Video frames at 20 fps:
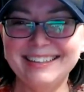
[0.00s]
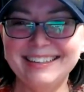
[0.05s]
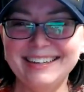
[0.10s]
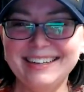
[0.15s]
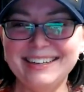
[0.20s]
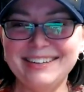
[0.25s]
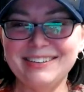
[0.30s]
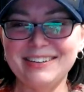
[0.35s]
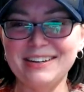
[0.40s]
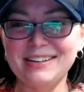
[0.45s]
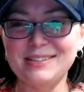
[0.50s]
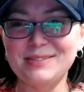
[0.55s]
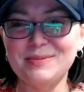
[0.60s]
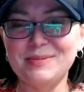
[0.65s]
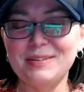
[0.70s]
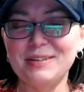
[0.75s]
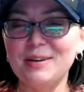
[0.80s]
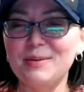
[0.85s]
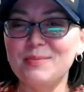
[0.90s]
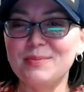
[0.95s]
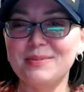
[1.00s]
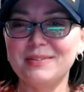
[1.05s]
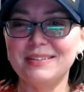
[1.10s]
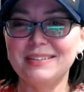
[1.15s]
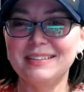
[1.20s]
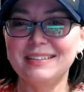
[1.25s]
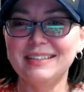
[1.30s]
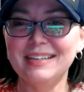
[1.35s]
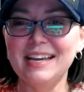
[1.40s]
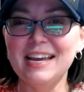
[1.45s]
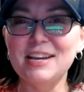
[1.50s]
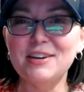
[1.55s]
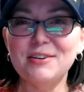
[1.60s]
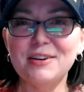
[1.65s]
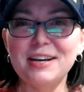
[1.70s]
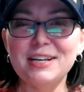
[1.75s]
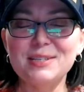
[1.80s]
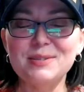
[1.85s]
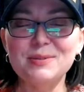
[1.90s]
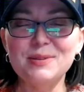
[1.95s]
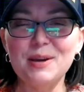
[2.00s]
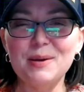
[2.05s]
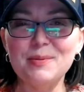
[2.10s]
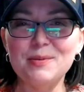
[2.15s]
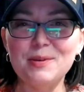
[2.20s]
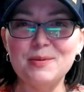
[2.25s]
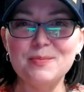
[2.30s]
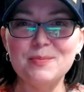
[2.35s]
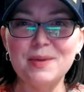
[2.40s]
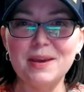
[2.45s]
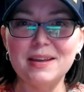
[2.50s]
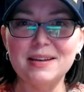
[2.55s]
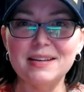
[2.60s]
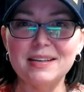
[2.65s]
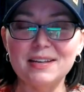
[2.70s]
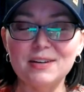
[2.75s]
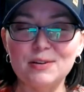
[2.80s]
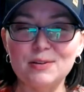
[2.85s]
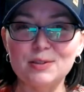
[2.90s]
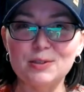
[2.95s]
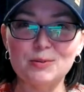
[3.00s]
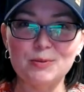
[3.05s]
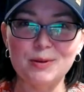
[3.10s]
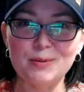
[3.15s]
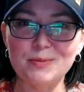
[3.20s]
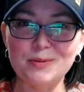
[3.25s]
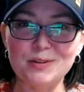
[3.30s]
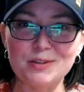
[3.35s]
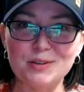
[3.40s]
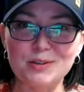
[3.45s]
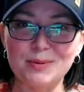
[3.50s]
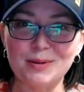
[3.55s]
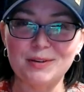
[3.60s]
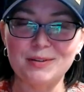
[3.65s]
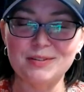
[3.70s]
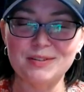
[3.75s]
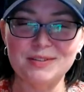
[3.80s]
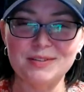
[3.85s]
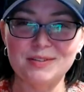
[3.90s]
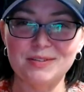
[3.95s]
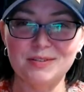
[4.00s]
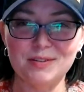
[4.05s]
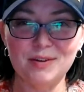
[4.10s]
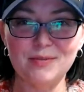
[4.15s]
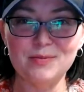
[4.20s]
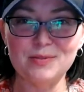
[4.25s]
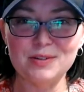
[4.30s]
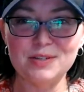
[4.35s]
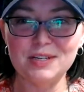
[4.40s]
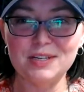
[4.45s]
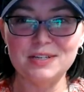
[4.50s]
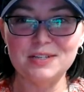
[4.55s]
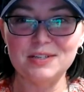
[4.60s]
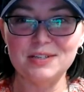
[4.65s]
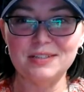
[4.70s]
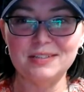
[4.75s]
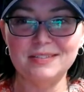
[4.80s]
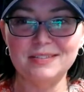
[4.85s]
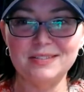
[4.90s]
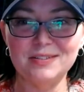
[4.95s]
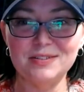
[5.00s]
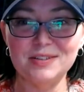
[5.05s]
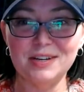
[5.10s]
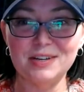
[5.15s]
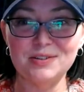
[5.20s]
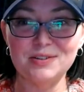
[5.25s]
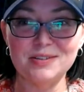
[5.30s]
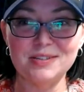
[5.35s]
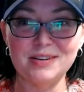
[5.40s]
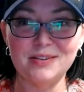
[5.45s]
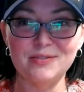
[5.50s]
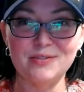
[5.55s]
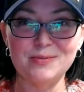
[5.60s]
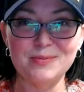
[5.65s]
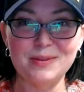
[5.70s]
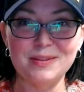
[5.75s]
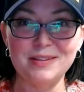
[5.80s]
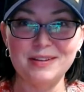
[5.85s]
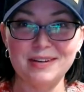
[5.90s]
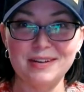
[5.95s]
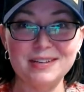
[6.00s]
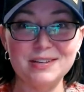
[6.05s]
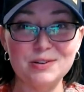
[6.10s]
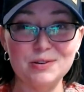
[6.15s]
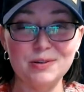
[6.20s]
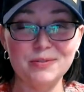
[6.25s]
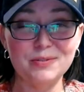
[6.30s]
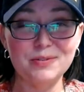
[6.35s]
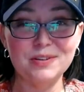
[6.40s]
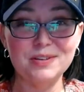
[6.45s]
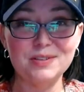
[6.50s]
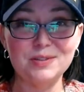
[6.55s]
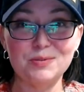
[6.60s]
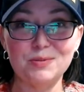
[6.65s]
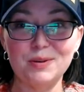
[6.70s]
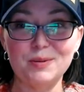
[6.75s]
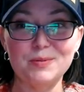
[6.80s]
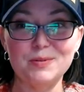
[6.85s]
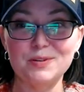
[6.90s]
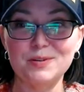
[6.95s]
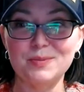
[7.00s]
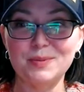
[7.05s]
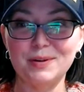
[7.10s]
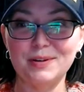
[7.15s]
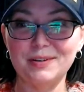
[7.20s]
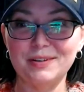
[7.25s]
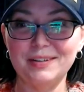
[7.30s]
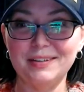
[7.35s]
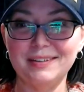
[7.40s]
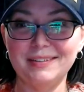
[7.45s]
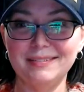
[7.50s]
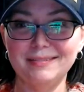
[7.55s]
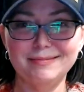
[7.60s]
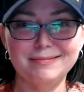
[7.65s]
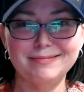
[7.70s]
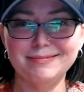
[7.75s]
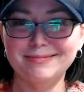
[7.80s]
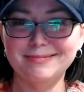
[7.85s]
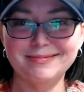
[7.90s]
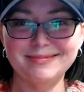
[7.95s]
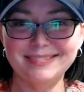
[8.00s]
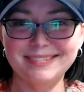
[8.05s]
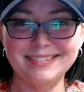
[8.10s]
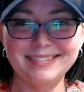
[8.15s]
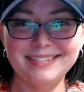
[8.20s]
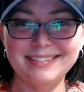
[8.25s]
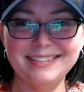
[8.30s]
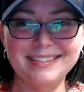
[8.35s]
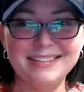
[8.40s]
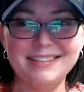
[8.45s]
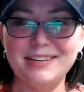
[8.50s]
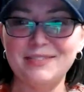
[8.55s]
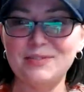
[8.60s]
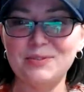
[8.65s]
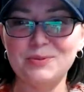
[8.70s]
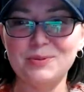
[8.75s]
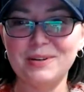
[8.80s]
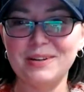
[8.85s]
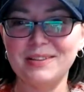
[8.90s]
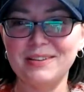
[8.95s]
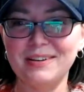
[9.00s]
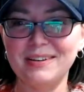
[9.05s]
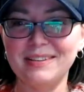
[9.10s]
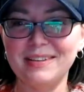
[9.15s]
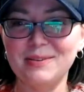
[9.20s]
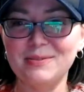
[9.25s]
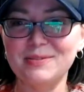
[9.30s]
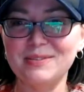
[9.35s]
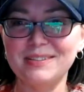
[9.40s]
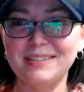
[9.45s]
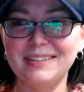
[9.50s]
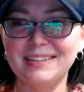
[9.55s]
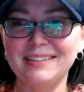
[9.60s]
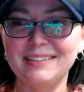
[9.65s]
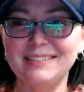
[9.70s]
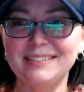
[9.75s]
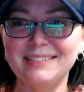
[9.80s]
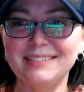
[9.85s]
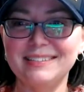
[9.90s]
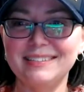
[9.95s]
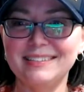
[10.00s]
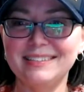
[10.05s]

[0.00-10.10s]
It cracks me up. It cracks me up that men get all squeamish about this conversation. There's actually several men that I know of who get squeamish about it. You never would have thought that was the case.